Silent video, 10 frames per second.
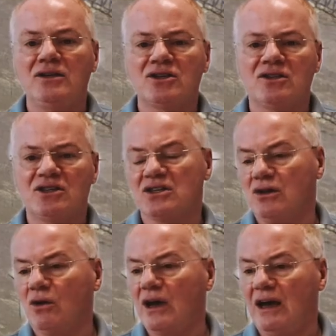so this is
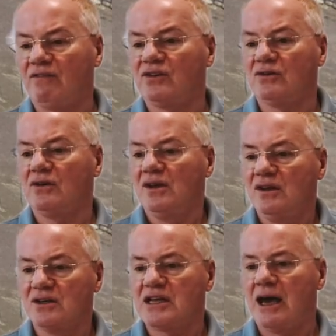long after
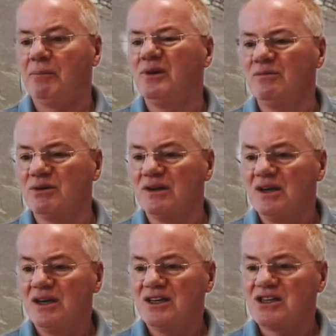this happened, but
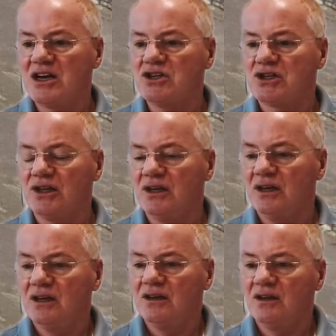essentially
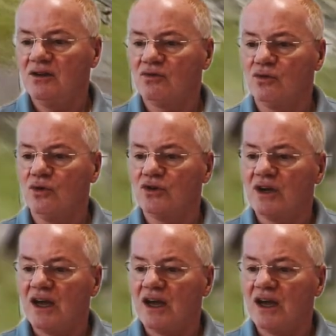the road,